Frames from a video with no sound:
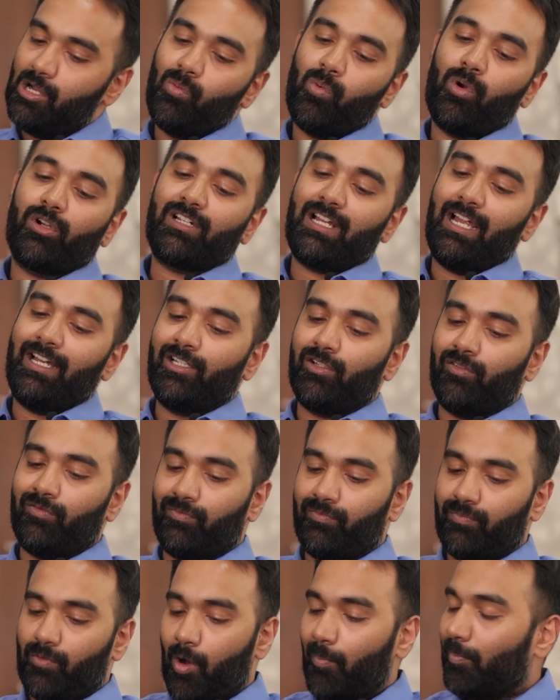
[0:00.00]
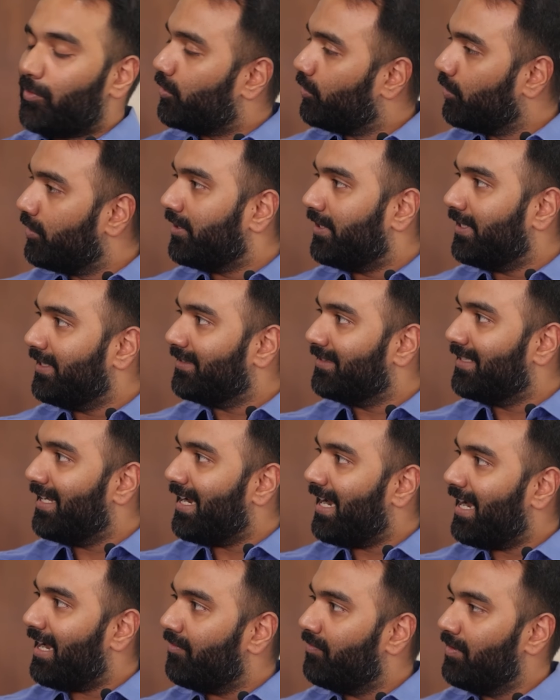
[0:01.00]
what kind of opportunities they
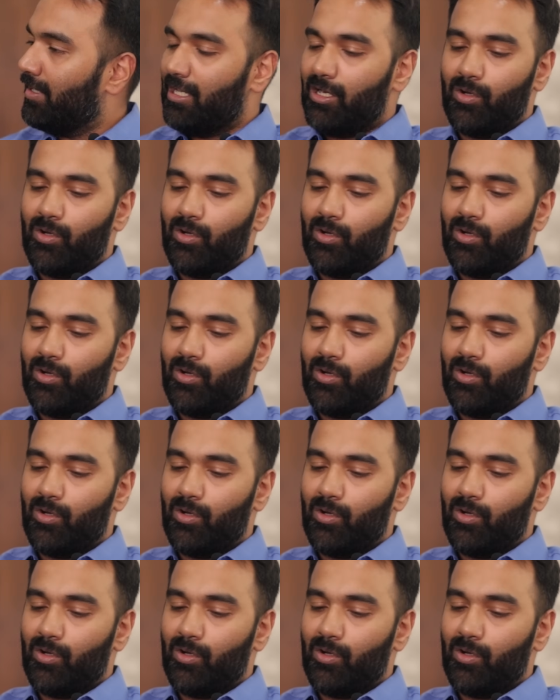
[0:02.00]
have,